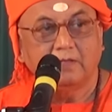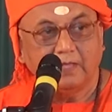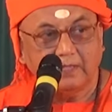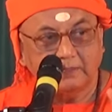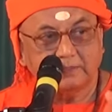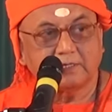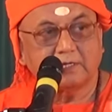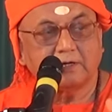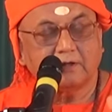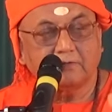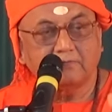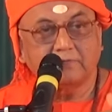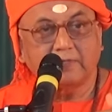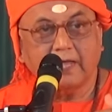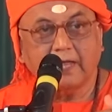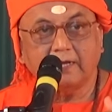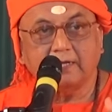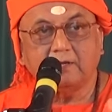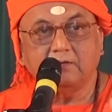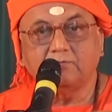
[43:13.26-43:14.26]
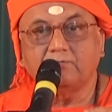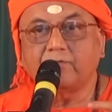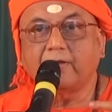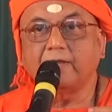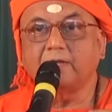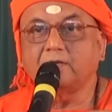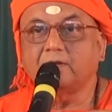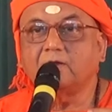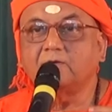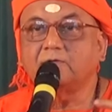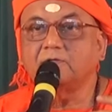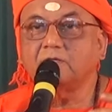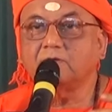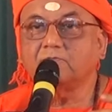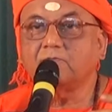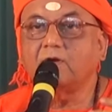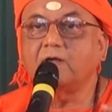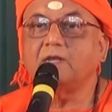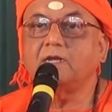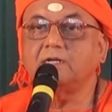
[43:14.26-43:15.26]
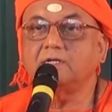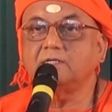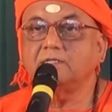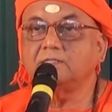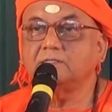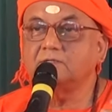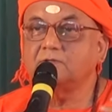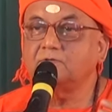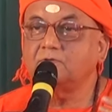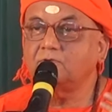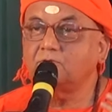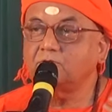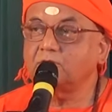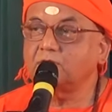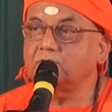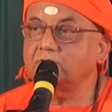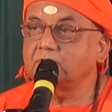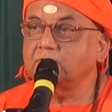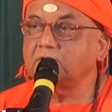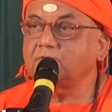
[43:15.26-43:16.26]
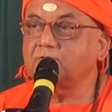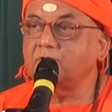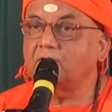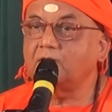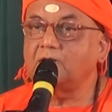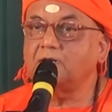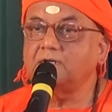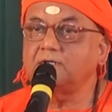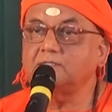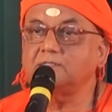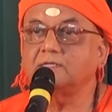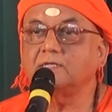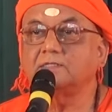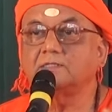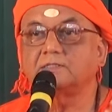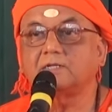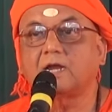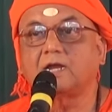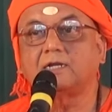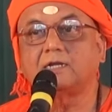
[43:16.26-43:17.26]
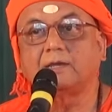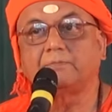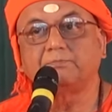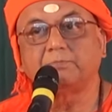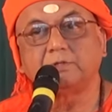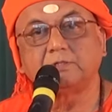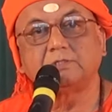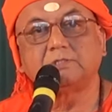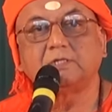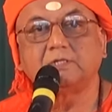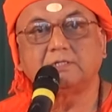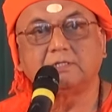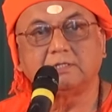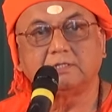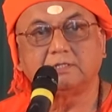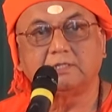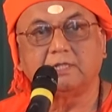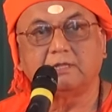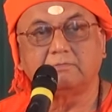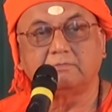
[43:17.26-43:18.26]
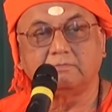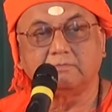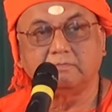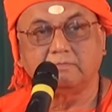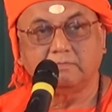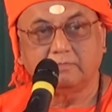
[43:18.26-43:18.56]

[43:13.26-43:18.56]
Instead of that, you find out the qualities, you look into the qualities and start appreciating them